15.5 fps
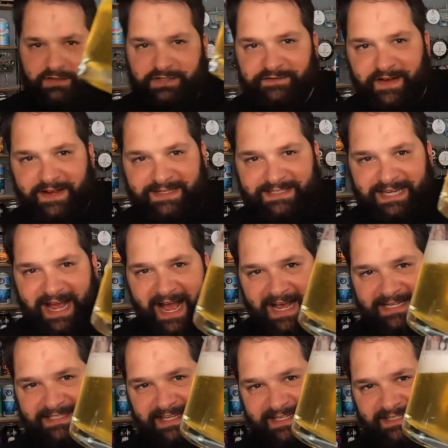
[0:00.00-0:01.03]
looks
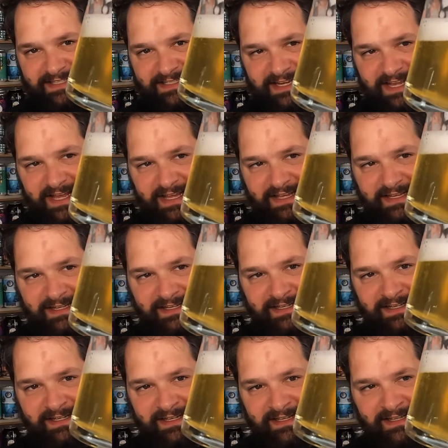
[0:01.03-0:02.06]
fantastic, doesn't it?
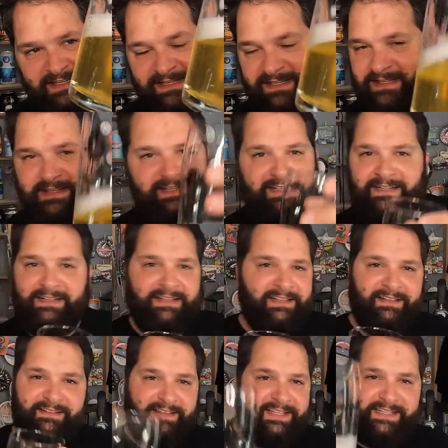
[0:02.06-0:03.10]

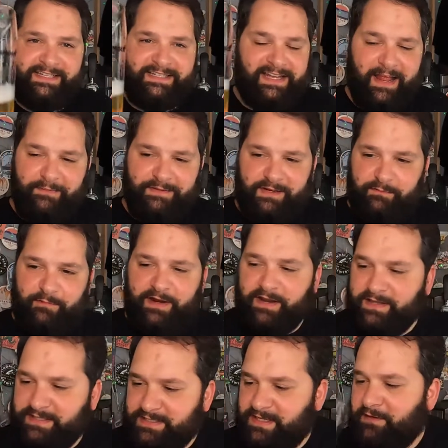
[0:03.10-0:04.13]
This is an absolute winner.
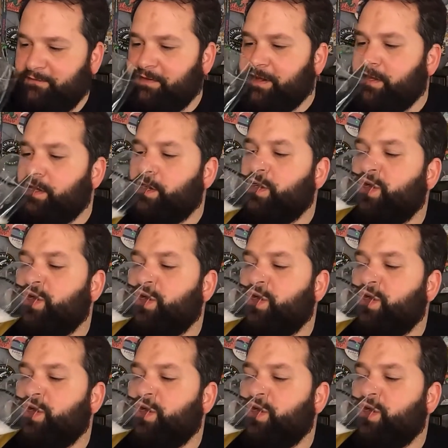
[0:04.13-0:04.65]
This is lovely.